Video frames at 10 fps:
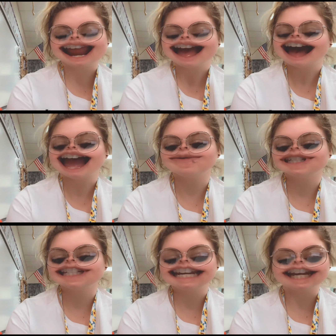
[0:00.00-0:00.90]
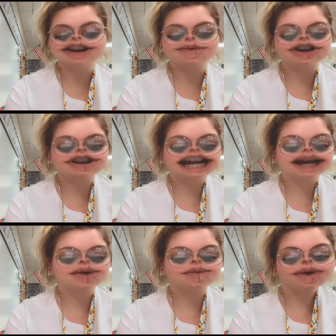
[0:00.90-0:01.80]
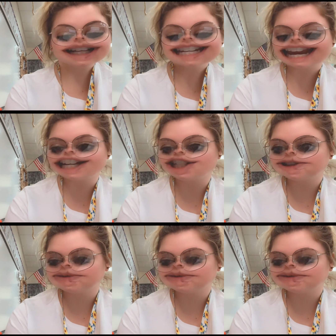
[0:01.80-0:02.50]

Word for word: I was sitting here wondering, what did I do with my